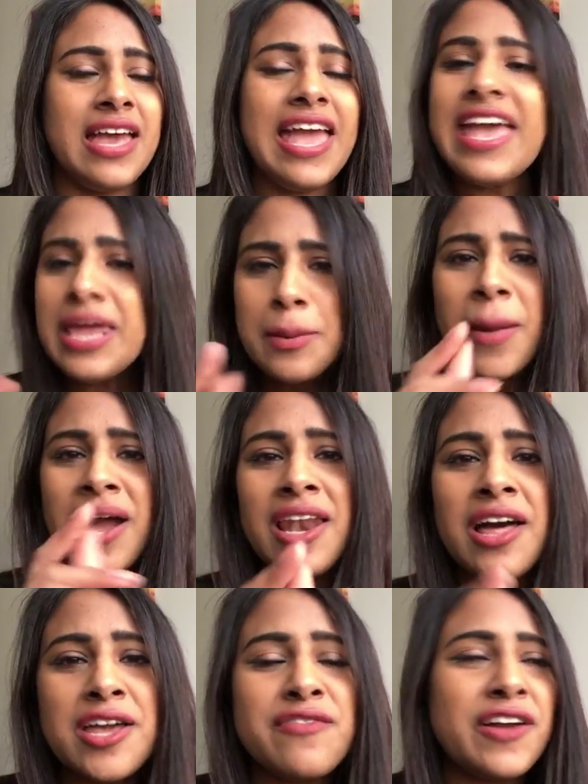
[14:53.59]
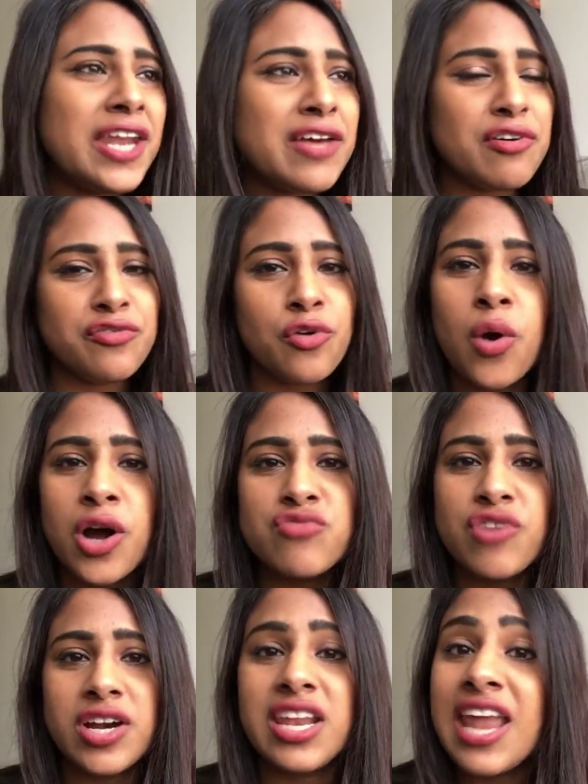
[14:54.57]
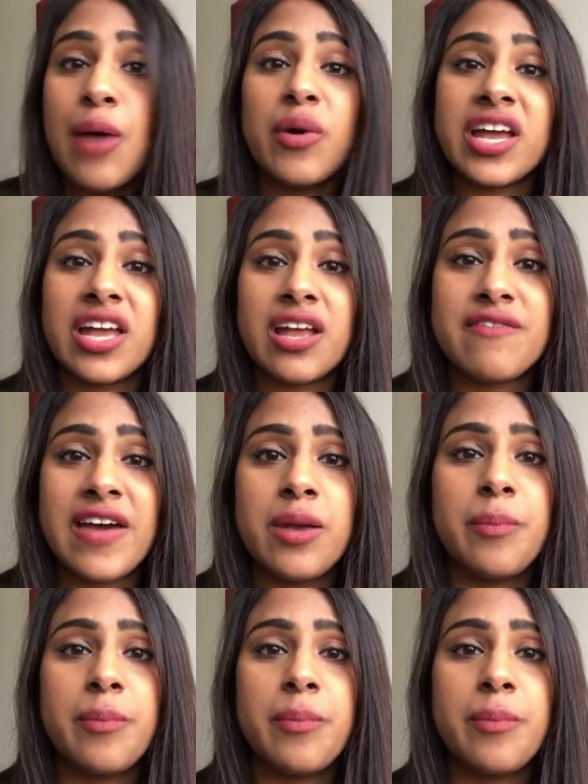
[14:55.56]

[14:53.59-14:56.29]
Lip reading: In my life, I never thought I'd run a networking event,